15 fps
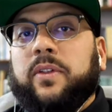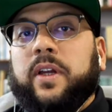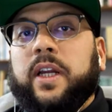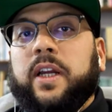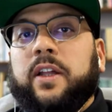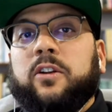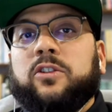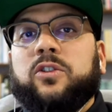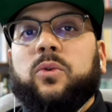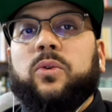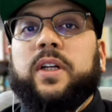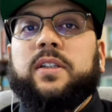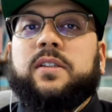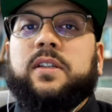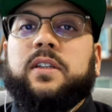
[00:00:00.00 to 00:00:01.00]
and there's no
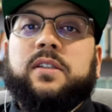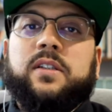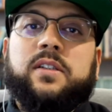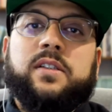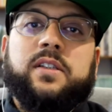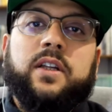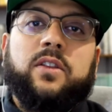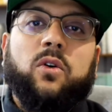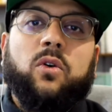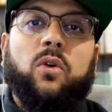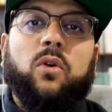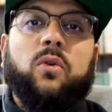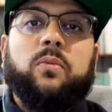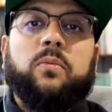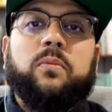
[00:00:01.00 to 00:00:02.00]
consistency in the
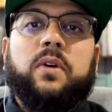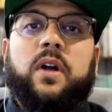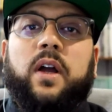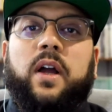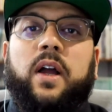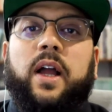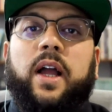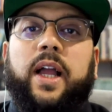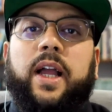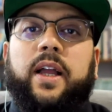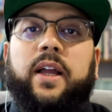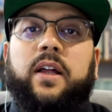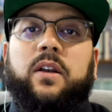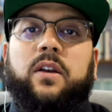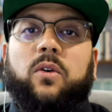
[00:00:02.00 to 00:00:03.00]
home,
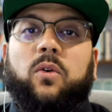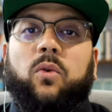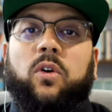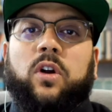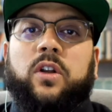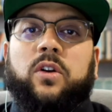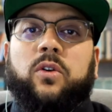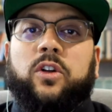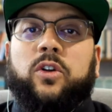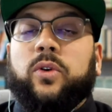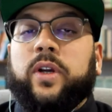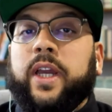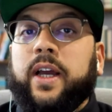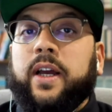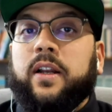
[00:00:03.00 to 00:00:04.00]
and, you know, you
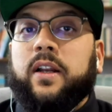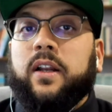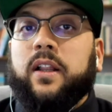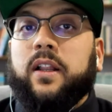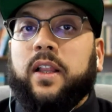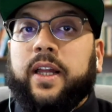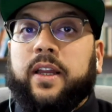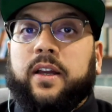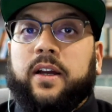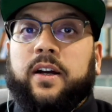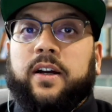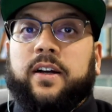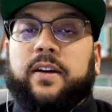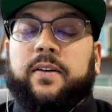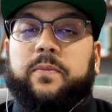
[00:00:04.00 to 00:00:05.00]
can't like,
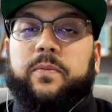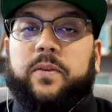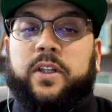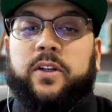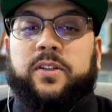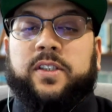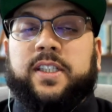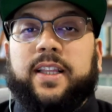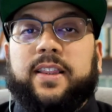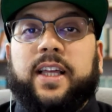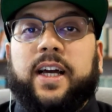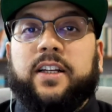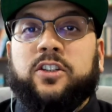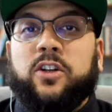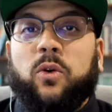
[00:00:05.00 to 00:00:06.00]
you know, set
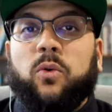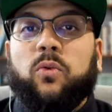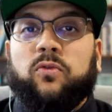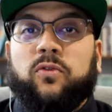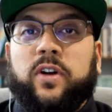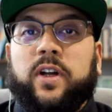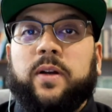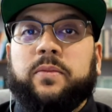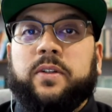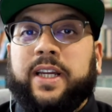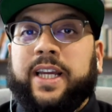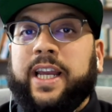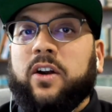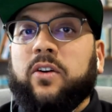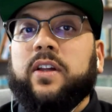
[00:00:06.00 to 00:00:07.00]
that tone for him to
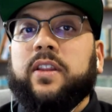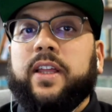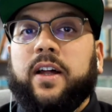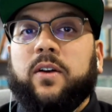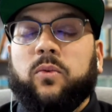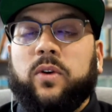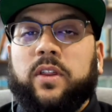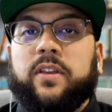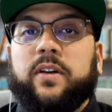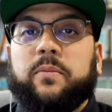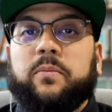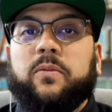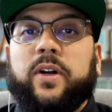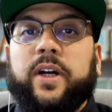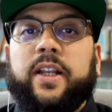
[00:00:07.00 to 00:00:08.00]
carry that with him,
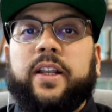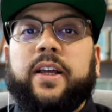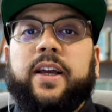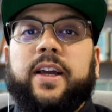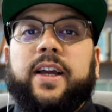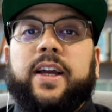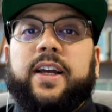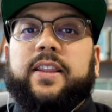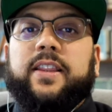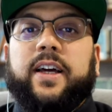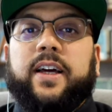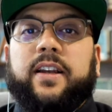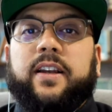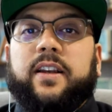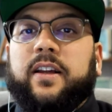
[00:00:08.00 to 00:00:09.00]
right?
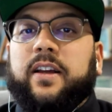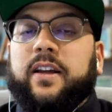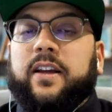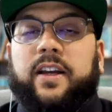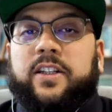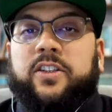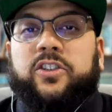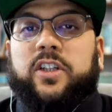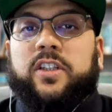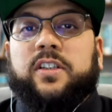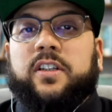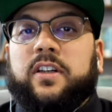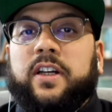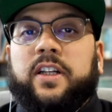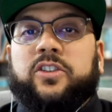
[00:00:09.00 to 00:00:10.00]
Then it's
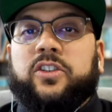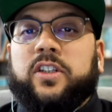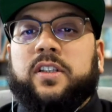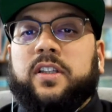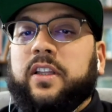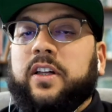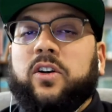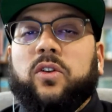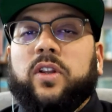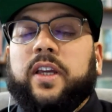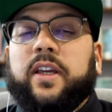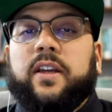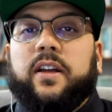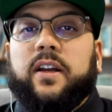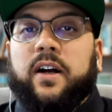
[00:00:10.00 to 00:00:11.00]
just
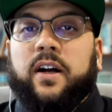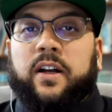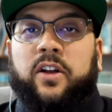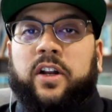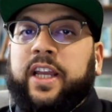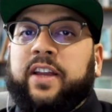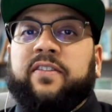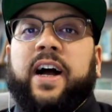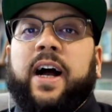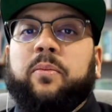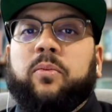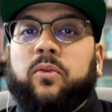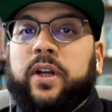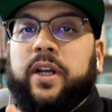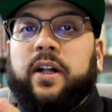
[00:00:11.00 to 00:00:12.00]
literally going to
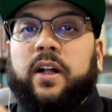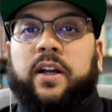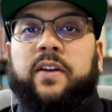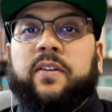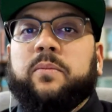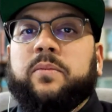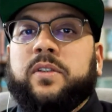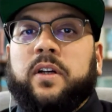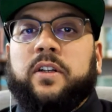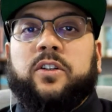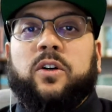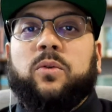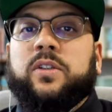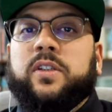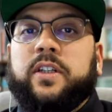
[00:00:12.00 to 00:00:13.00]
evaporate. I'll give him a
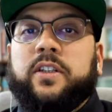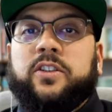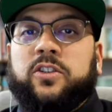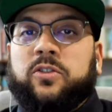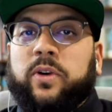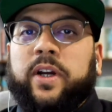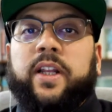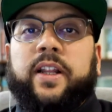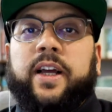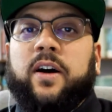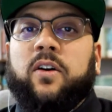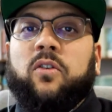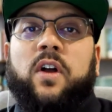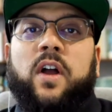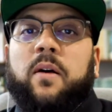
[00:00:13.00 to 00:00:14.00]
dosage right
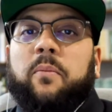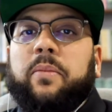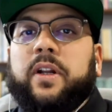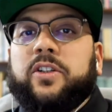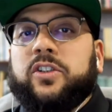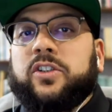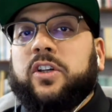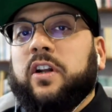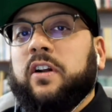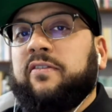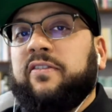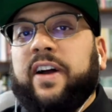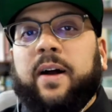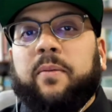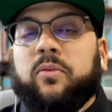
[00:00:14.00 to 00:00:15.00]
now, but it's just going to
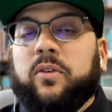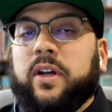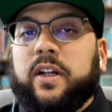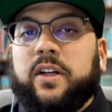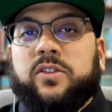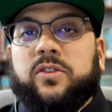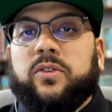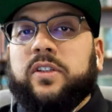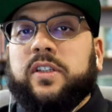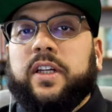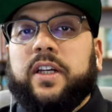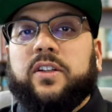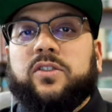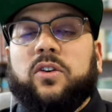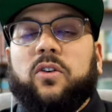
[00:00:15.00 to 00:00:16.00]
evaporate as soon as he
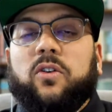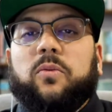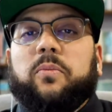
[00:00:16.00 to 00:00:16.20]
gets home.